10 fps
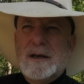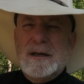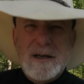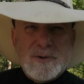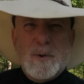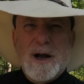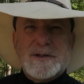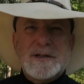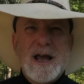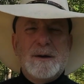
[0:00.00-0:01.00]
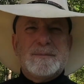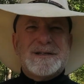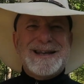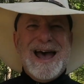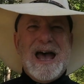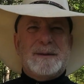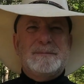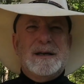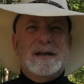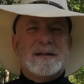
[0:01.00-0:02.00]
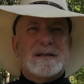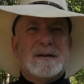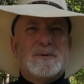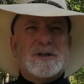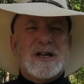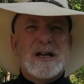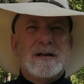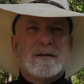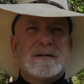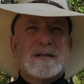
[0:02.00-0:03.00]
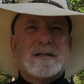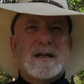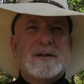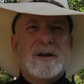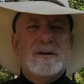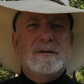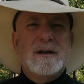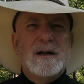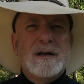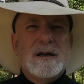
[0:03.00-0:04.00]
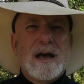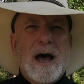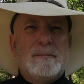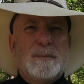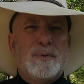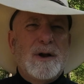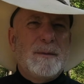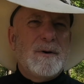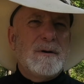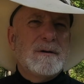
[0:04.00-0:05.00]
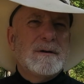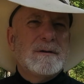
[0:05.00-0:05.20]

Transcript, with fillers: And he squats down beside me and with tears, he said, Dude, I'm a plumber